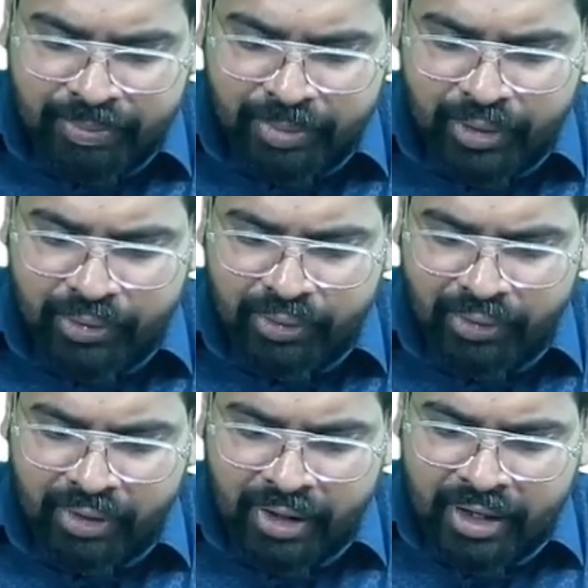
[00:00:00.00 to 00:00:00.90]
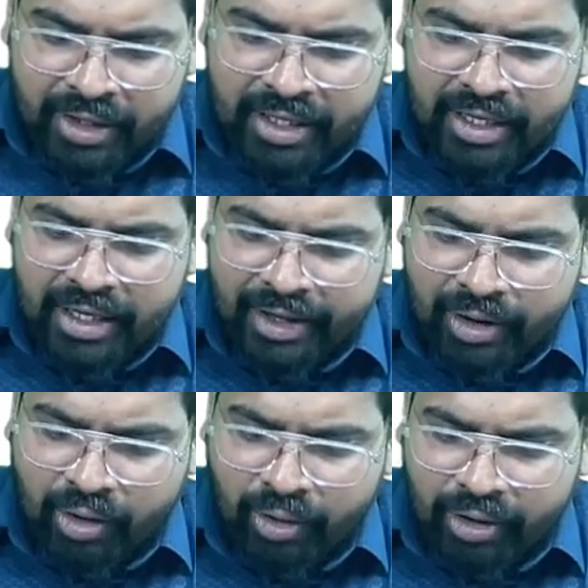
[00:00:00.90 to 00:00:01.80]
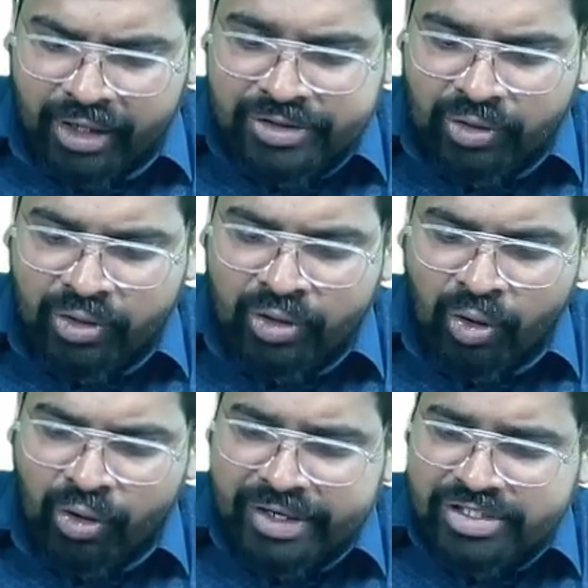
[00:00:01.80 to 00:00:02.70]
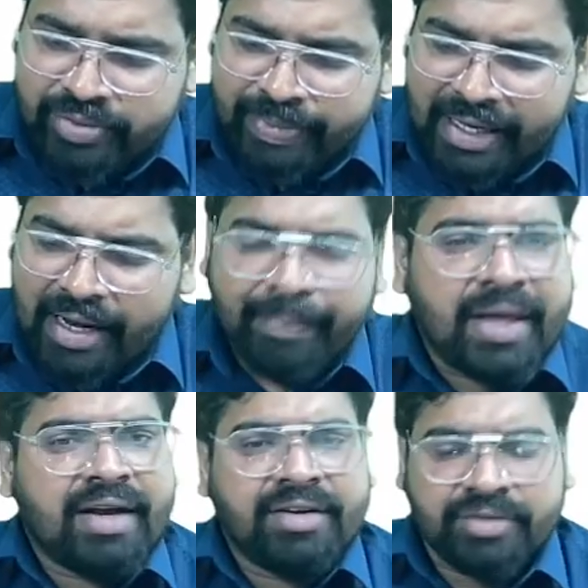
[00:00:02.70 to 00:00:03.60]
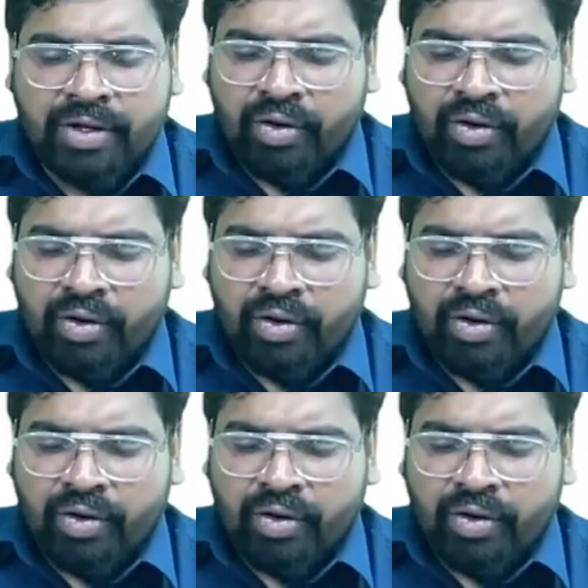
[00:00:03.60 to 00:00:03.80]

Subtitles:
pudy orange, or orange peel appearance,